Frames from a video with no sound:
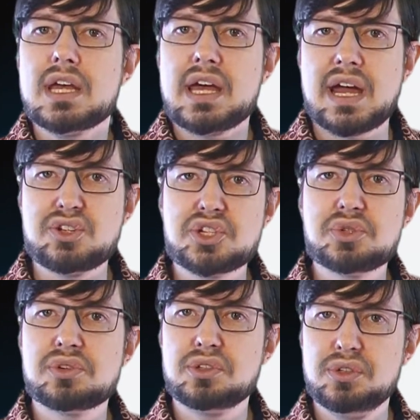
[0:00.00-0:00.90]
And just to
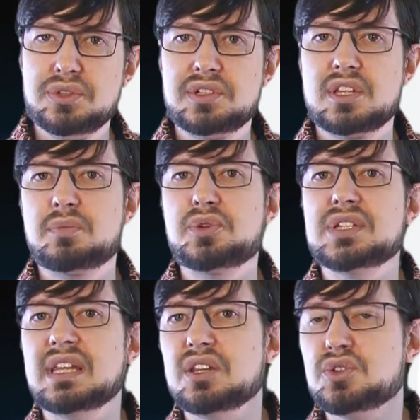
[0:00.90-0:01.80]
conclude, the
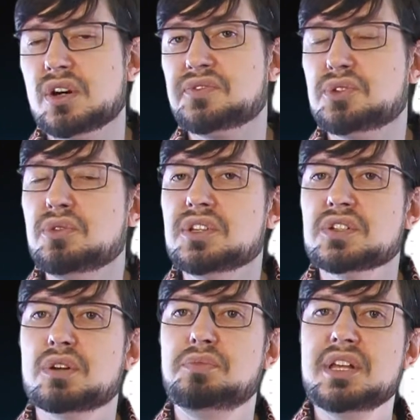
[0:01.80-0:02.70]
percentage of students
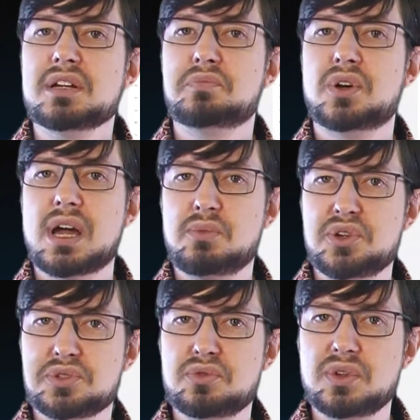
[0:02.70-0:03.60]
completing primary
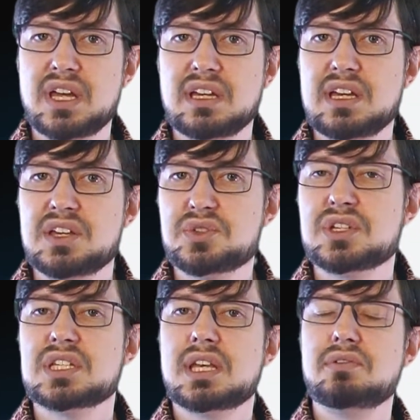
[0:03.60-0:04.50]
schooling is
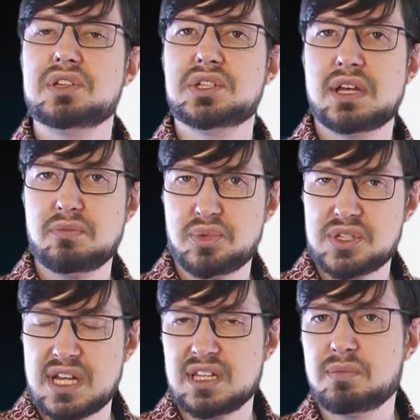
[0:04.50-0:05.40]

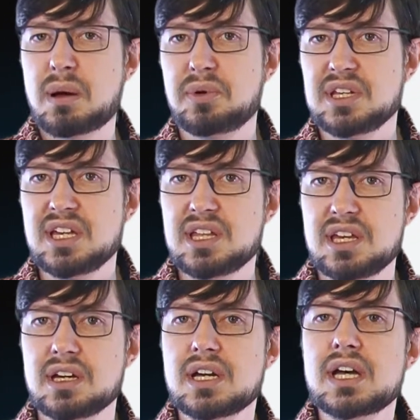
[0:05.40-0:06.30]
77% in Papua New
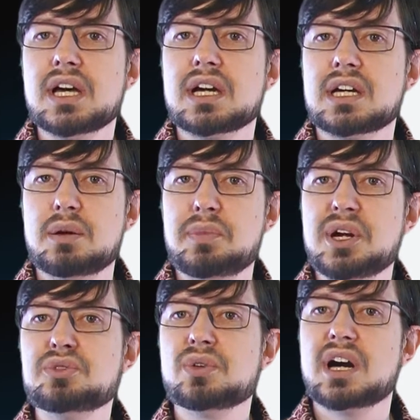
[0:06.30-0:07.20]
Guinea
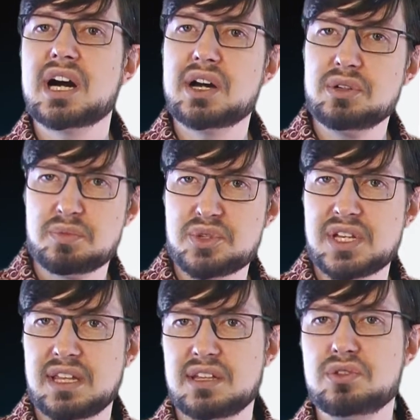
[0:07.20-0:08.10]
compared to
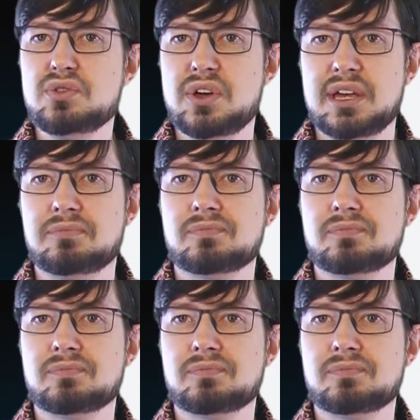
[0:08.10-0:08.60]
100% in Niue.